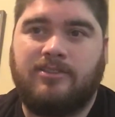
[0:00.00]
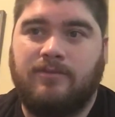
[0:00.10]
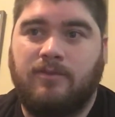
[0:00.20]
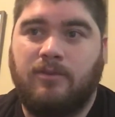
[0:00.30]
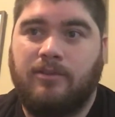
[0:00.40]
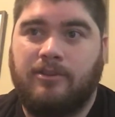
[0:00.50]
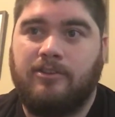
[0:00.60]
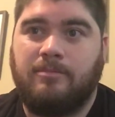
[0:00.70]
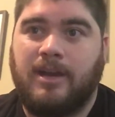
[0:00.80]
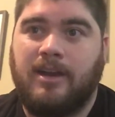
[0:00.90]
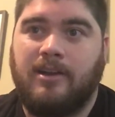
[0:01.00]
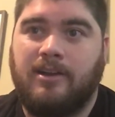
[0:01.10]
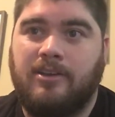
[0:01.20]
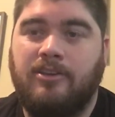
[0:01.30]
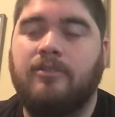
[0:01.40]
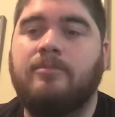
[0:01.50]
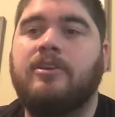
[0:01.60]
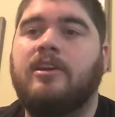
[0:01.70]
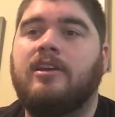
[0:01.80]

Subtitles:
So 4/3 pi r cubed,